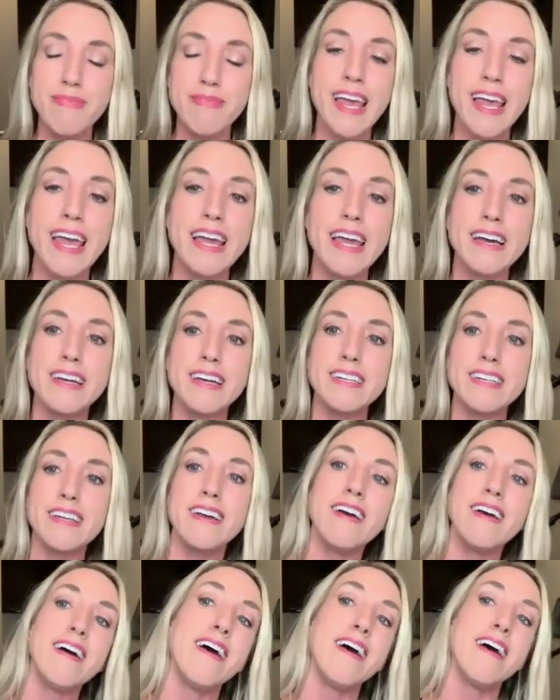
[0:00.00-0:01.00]
And
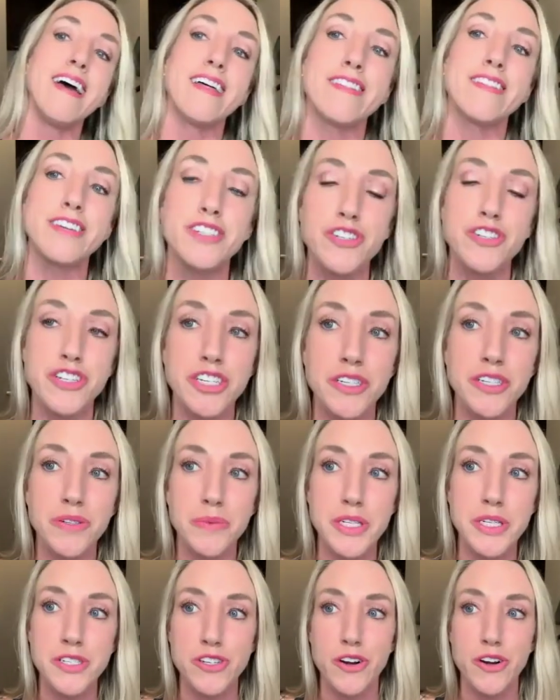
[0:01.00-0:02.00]
this year
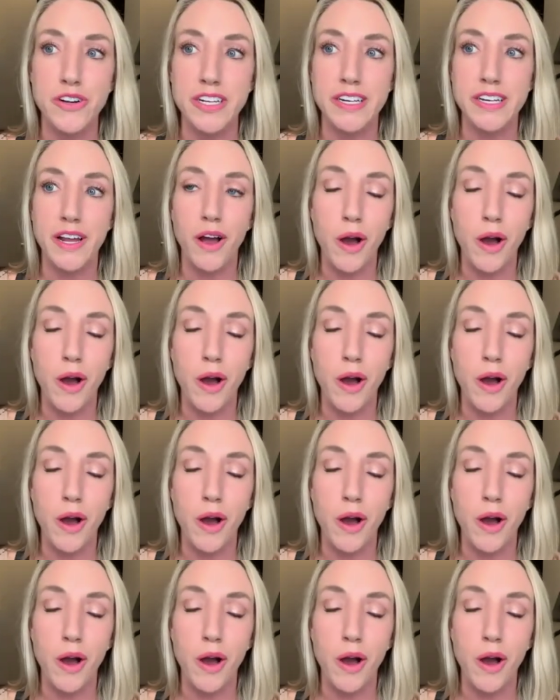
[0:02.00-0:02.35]
we started a